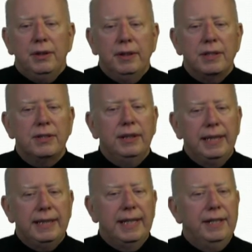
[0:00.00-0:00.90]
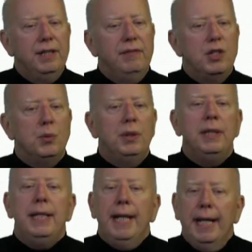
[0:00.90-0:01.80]
you're going to select that
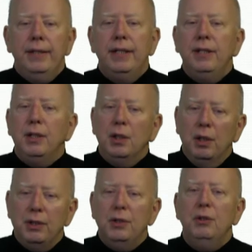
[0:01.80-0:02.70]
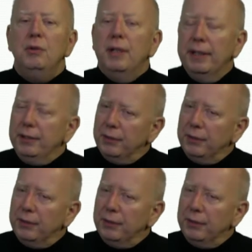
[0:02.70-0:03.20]
individual, and then you're going to